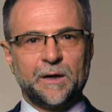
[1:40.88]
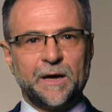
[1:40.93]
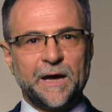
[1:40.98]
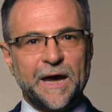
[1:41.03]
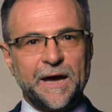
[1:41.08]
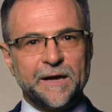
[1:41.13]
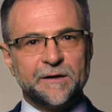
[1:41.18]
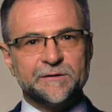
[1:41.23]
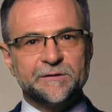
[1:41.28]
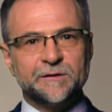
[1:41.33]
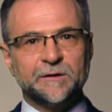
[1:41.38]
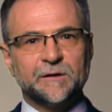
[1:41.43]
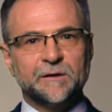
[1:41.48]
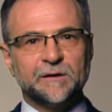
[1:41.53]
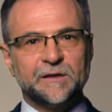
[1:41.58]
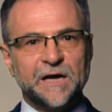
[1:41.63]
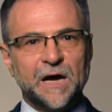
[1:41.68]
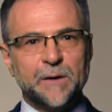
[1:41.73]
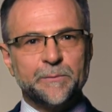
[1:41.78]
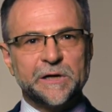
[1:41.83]
And
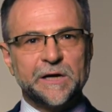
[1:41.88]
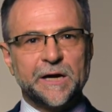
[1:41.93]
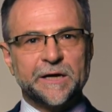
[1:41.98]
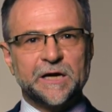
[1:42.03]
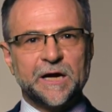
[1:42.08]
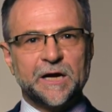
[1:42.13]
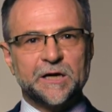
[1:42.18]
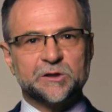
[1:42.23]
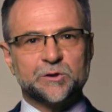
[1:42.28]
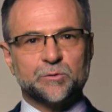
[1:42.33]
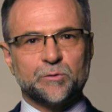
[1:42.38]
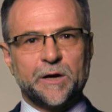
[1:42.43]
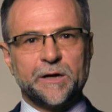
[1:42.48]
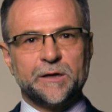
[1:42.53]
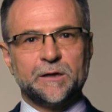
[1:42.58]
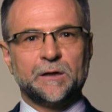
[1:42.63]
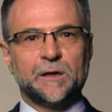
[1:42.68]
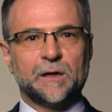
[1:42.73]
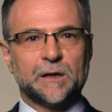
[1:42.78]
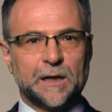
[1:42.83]
the RBA cash
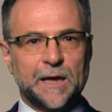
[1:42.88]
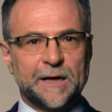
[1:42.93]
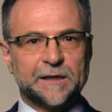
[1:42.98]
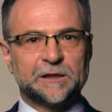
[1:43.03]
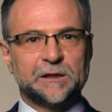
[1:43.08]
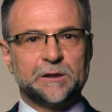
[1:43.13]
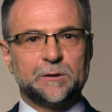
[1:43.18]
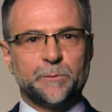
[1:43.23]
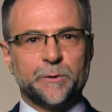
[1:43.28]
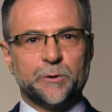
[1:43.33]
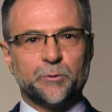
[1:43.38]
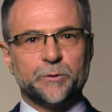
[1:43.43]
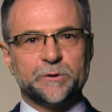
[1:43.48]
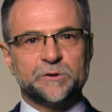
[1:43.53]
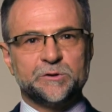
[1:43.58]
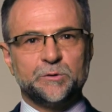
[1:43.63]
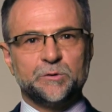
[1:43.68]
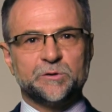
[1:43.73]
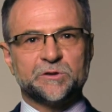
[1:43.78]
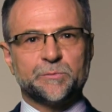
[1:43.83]
rate likely to be
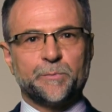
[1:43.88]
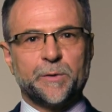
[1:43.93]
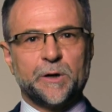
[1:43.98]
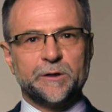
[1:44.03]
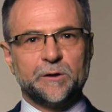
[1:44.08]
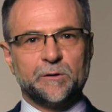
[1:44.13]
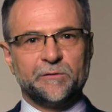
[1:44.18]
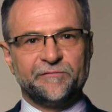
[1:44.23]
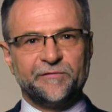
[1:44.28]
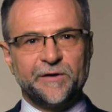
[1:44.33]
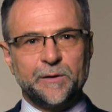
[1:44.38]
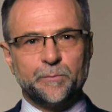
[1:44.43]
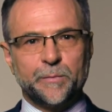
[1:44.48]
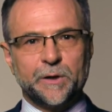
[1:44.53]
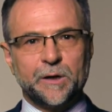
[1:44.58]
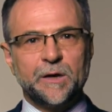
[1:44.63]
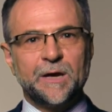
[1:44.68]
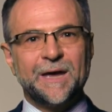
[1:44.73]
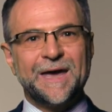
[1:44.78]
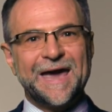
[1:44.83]
reduced by
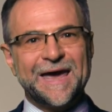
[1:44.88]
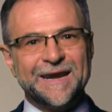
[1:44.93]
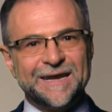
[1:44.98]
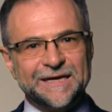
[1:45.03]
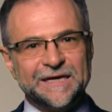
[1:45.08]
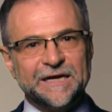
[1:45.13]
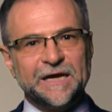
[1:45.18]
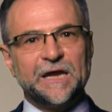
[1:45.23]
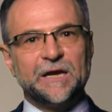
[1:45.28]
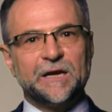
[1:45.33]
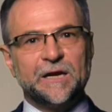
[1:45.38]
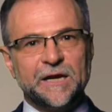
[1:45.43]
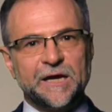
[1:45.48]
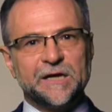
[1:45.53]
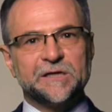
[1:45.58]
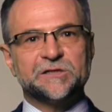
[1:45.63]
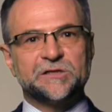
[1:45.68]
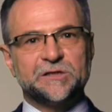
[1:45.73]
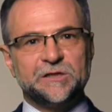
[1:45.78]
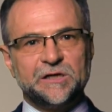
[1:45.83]
November and again
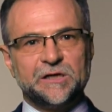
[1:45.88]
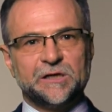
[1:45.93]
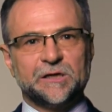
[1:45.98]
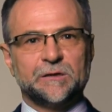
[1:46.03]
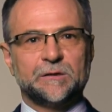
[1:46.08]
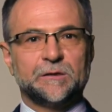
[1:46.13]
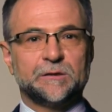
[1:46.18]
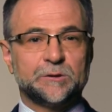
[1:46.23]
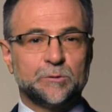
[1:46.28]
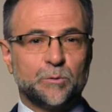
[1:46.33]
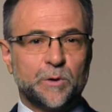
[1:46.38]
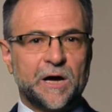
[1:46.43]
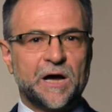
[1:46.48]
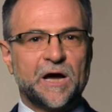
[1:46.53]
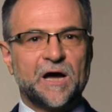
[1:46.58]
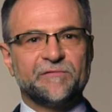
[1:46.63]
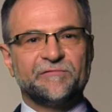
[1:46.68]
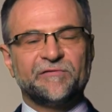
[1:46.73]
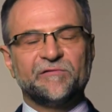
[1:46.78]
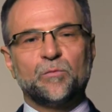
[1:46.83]
next year to
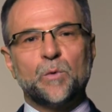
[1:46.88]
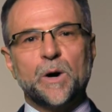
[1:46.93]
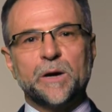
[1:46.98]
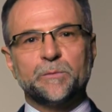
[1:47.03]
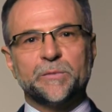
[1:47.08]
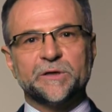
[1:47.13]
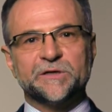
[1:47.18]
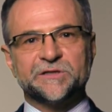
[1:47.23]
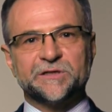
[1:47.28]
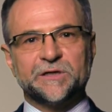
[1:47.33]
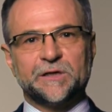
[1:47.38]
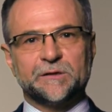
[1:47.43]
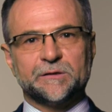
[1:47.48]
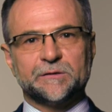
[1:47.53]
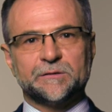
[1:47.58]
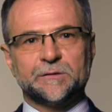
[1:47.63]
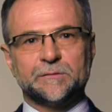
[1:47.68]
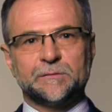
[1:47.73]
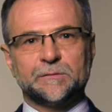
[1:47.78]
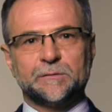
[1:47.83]

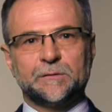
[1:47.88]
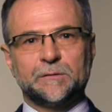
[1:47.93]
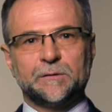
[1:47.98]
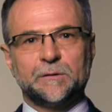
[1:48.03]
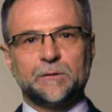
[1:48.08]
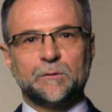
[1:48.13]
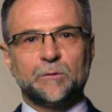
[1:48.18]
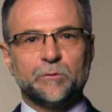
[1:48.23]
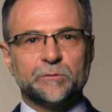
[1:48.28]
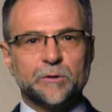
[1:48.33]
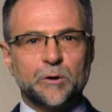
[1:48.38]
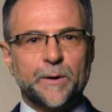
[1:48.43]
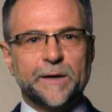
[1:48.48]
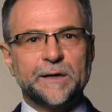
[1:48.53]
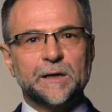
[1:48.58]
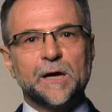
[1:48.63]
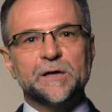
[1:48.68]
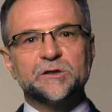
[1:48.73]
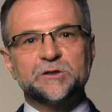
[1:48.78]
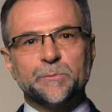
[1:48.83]
0.5%. Although
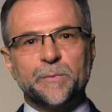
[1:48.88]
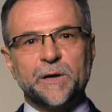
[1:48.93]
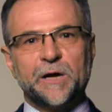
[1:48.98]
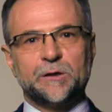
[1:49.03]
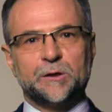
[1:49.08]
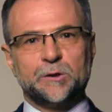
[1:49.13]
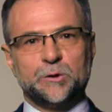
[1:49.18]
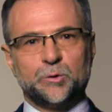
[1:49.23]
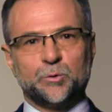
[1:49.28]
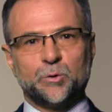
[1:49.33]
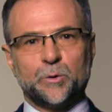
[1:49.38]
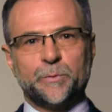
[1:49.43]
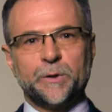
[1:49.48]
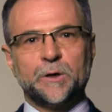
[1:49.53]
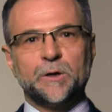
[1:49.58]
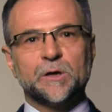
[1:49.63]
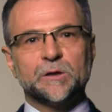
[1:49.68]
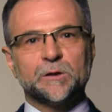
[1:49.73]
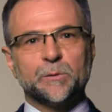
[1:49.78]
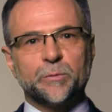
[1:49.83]
unlike Japan and Europe,
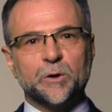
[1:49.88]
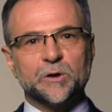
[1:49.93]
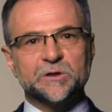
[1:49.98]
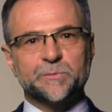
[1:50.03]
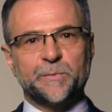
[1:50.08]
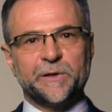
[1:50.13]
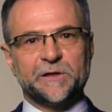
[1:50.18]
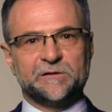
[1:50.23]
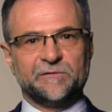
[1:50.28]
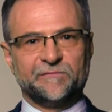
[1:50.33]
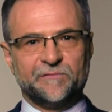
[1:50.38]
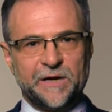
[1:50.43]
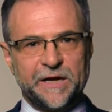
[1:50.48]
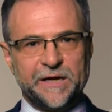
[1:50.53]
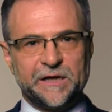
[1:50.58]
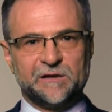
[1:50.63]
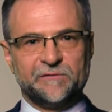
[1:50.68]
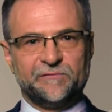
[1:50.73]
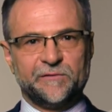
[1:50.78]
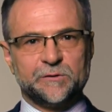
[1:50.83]
the prospect of
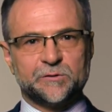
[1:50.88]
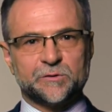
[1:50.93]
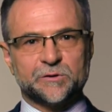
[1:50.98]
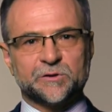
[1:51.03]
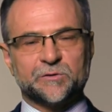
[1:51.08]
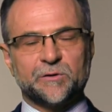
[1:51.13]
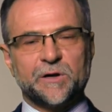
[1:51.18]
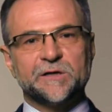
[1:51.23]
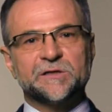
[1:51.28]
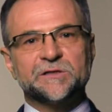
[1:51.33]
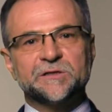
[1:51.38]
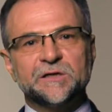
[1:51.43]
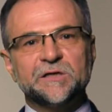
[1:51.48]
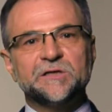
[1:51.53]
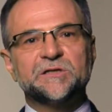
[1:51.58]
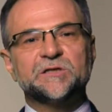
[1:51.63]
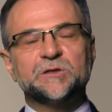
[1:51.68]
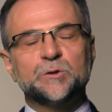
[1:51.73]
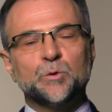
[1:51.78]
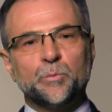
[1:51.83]
negative interest rates
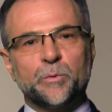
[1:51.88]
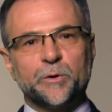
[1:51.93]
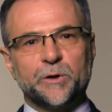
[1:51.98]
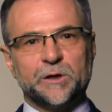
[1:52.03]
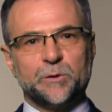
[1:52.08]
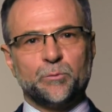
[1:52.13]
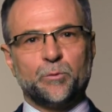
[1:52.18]
is still pretty